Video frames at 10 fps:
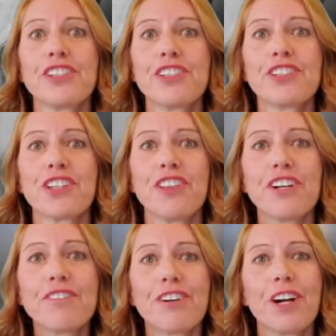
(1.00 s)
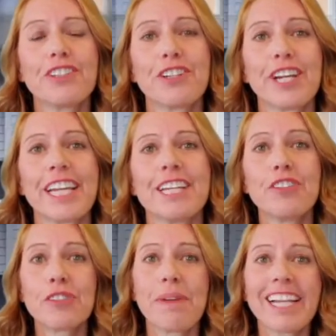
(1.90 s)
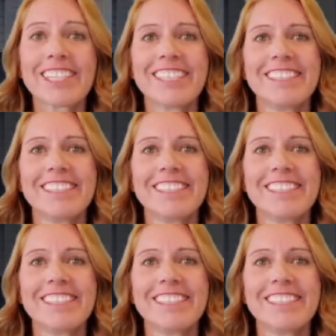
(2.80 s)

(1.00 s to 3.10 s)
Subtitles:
you should look for during an inspection?